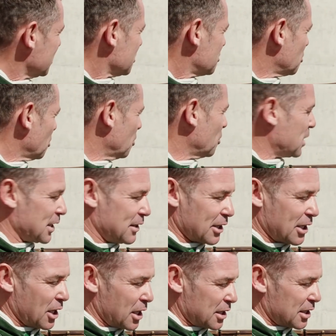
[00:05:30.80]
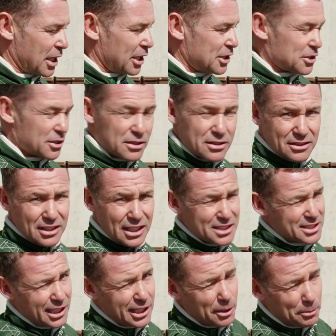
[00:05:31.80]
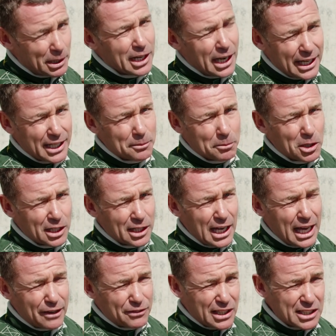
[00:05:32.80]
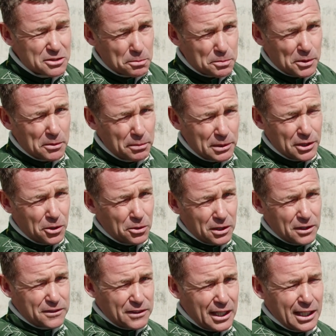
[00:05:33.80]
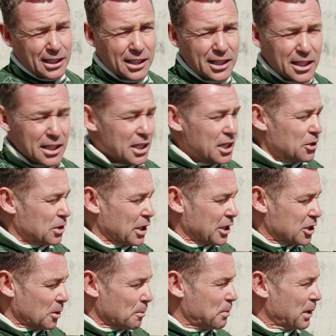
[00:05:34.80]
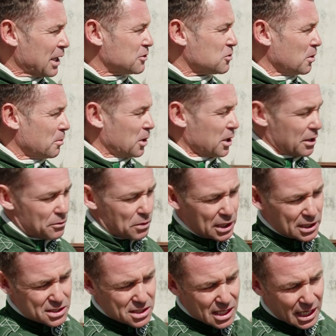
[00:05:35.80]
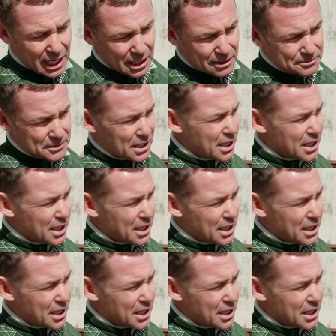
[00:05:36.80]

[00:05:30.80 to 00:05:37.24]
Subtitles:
to look at the gauges. It's a little bit like in modern life. That's probably the only thing you can compare to a modern race car.